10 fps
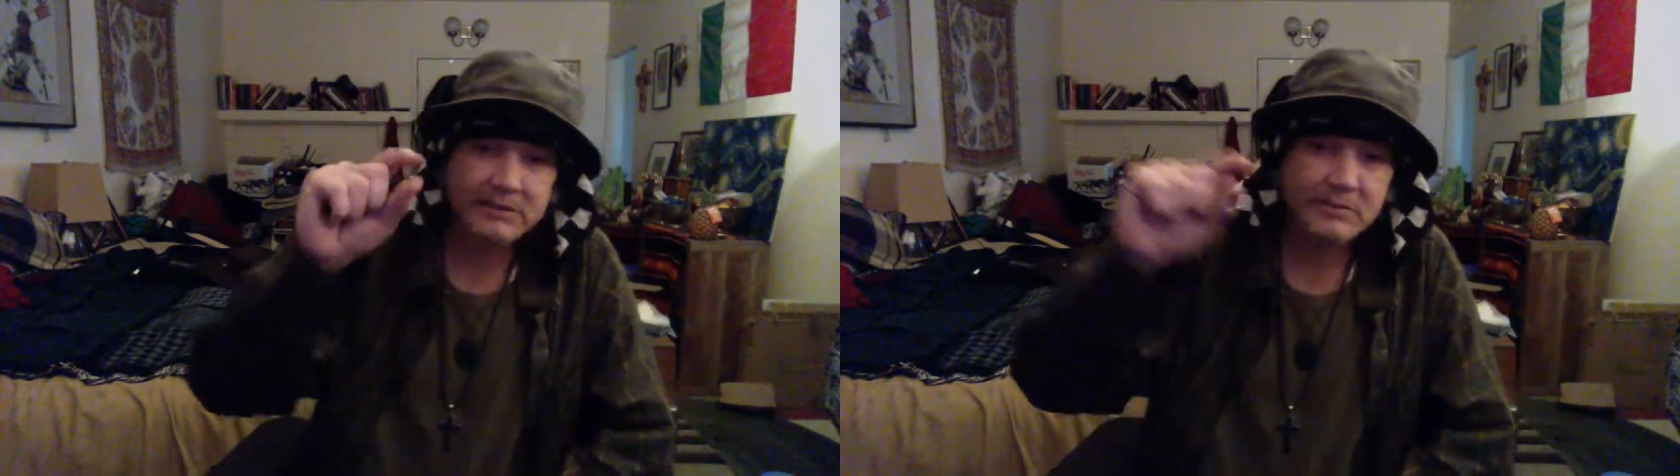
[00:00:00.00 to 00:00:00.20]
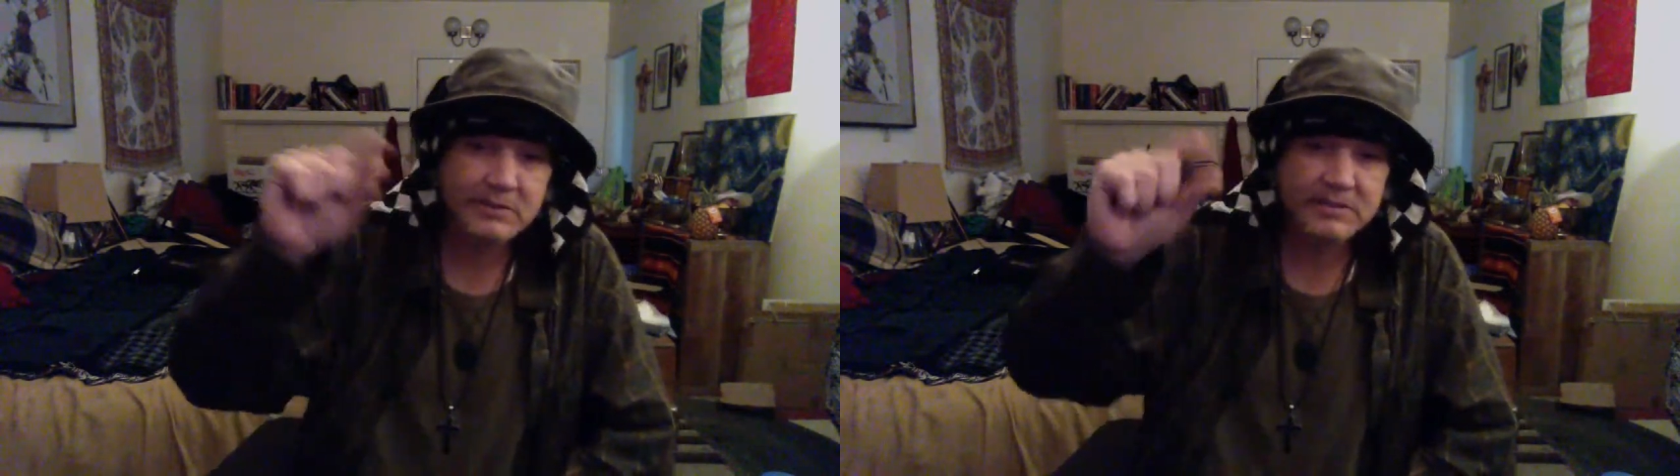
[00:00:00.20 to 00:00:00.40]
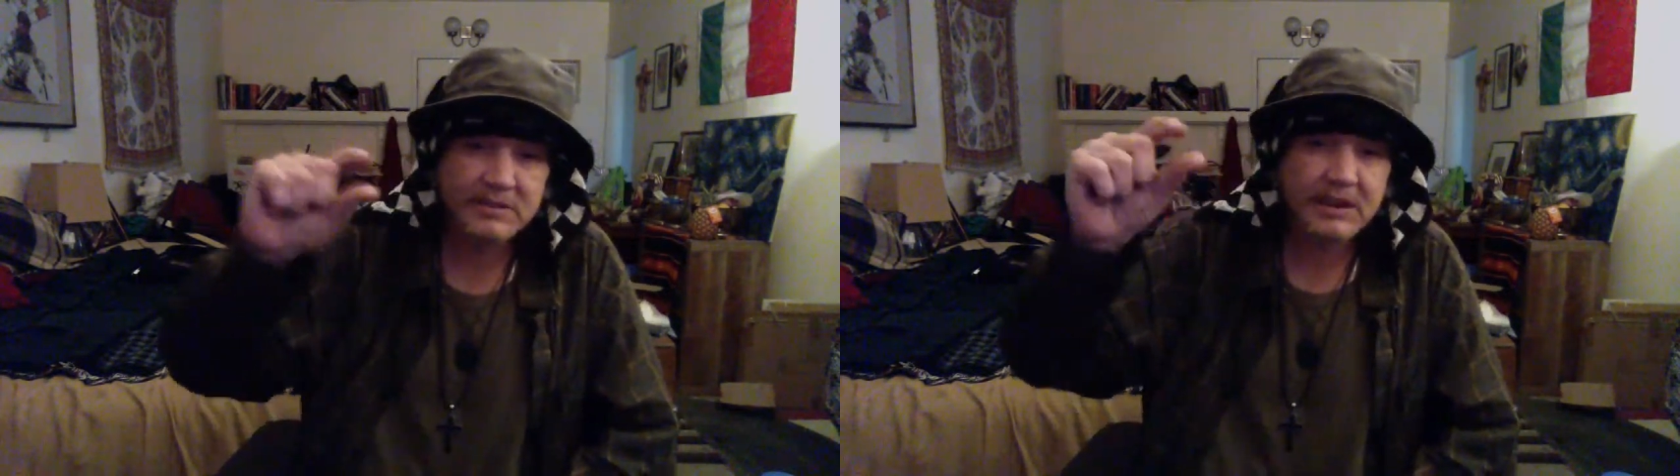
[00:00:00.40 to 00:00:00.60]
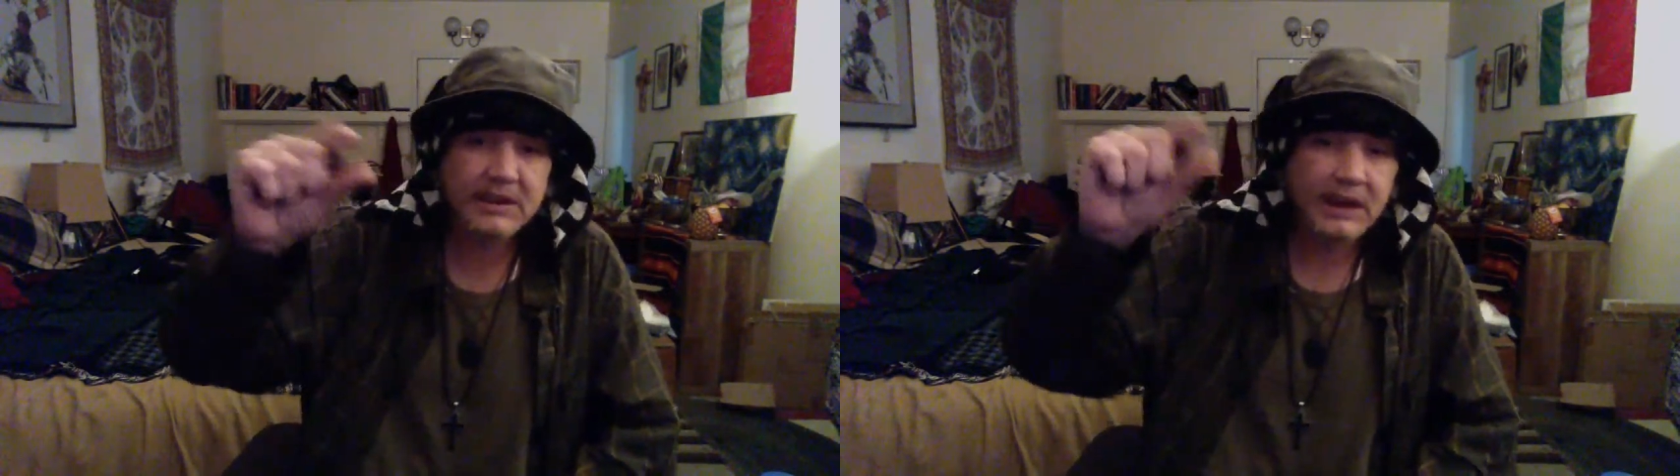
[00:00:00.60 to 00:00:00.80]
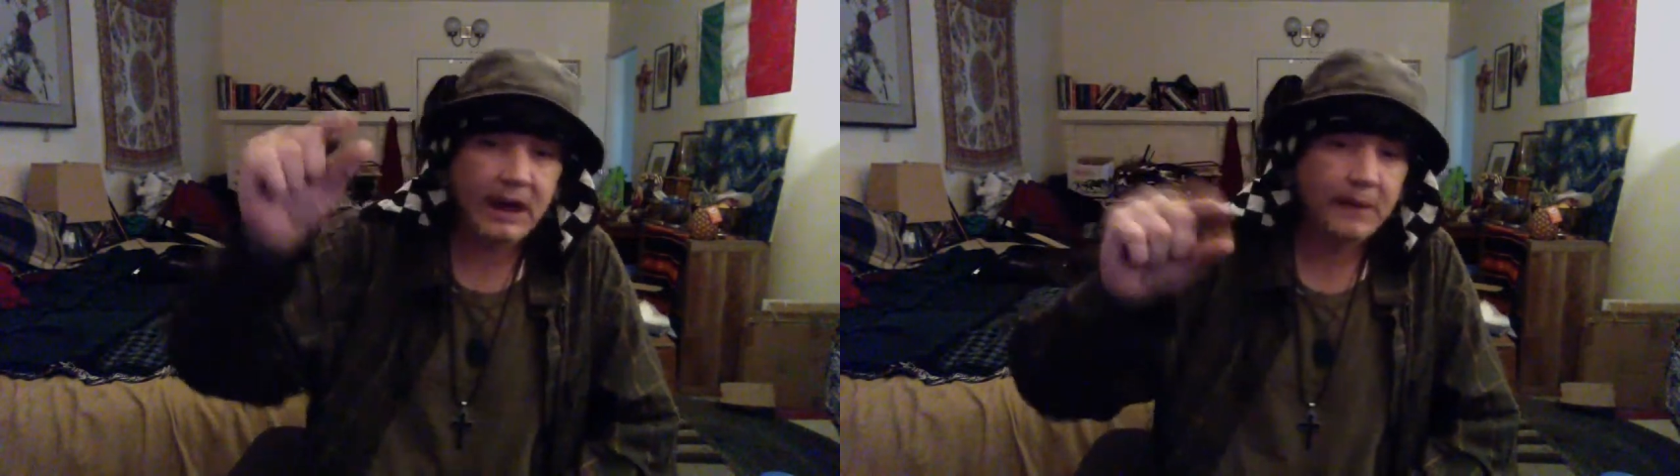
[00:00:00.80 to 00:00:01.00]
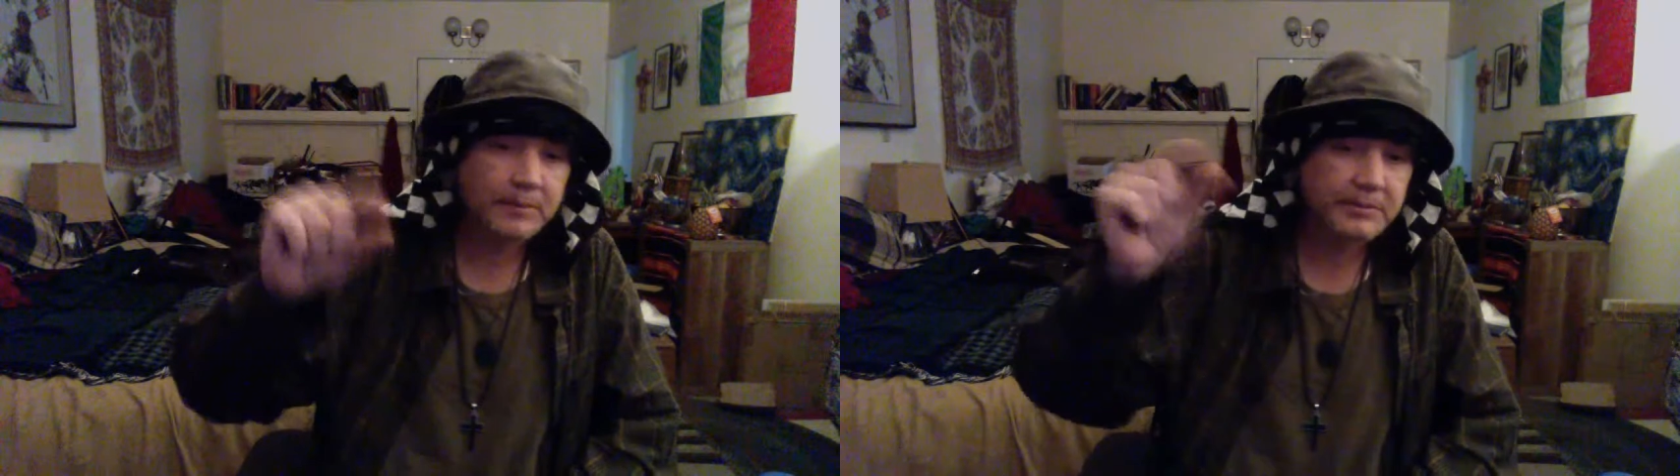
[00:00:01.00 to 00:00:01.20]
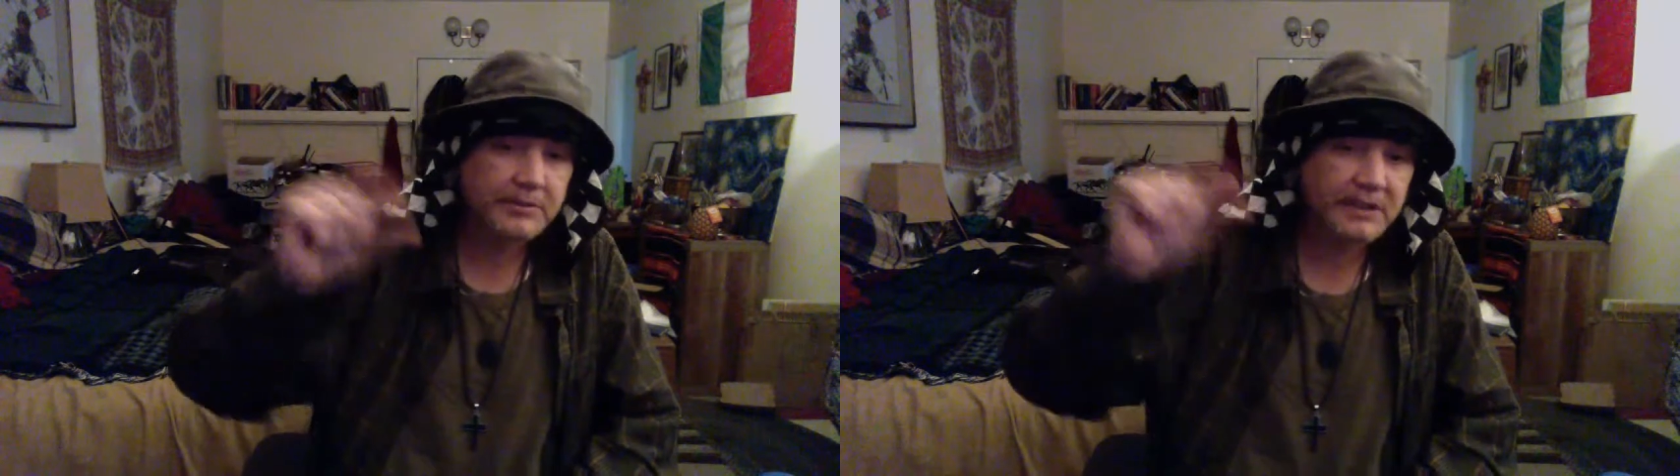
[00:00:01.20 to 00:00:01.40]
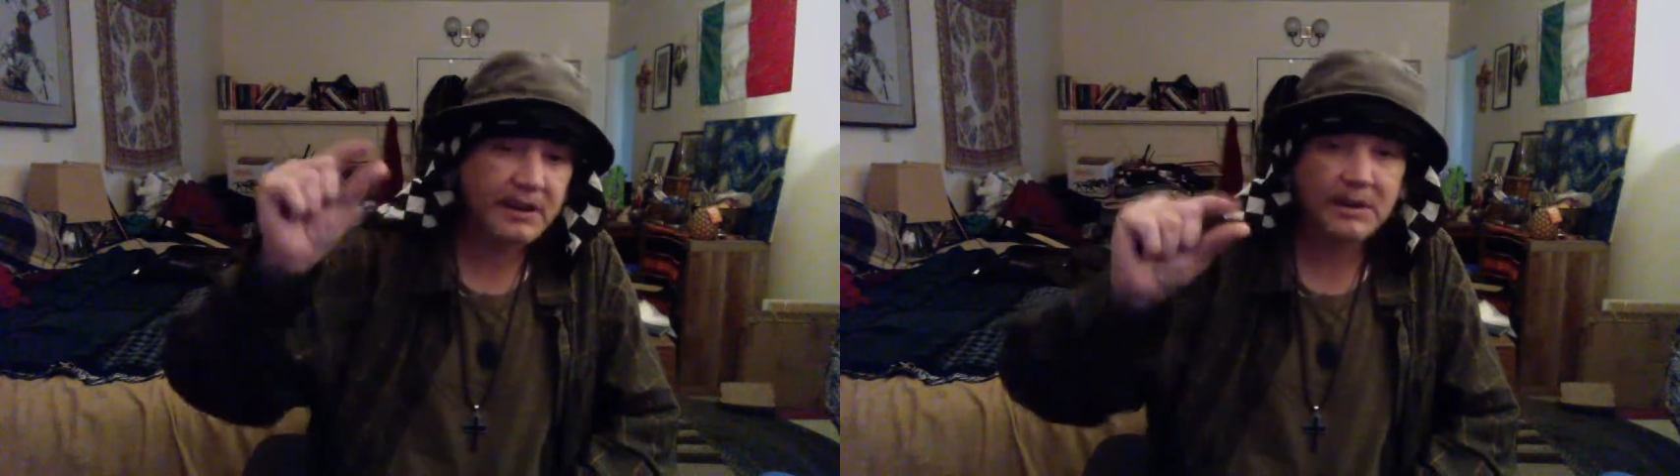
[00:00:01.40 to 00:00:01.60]
ones that I
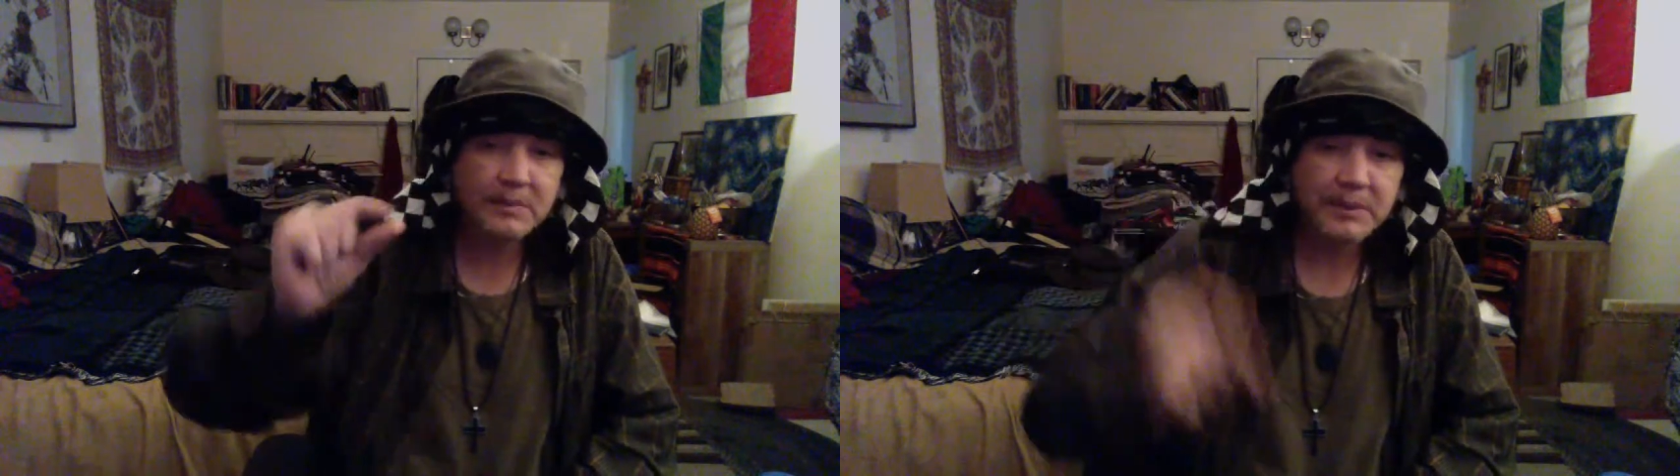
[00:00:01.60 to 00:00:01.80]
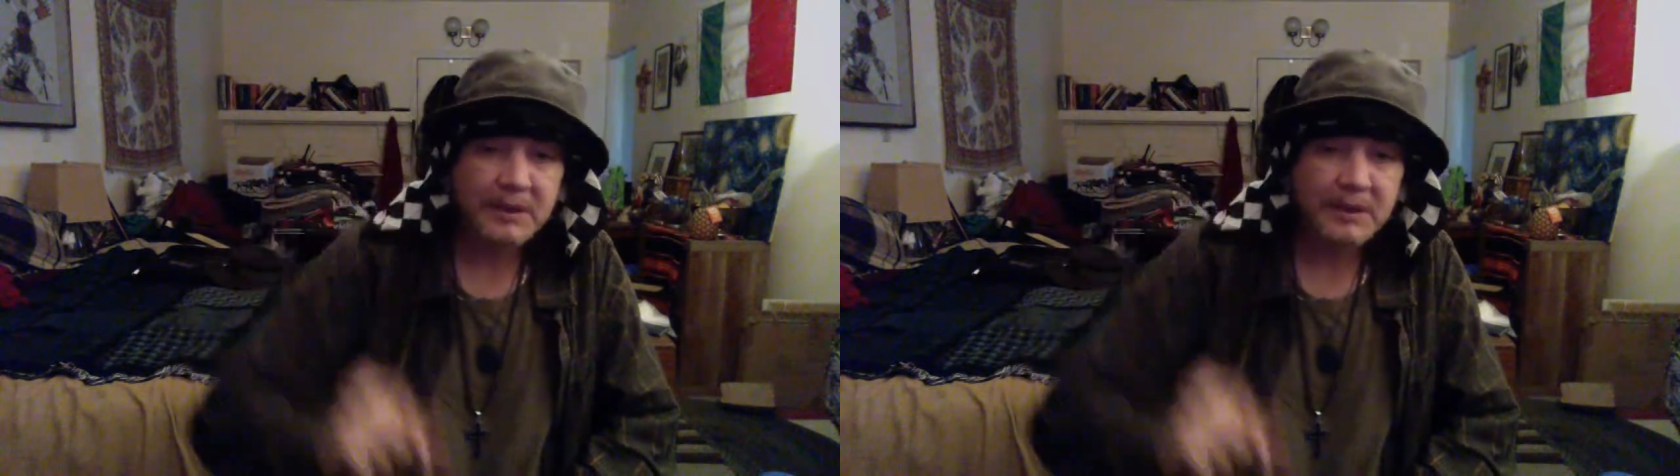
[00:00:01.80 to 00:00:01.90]
capsuled up,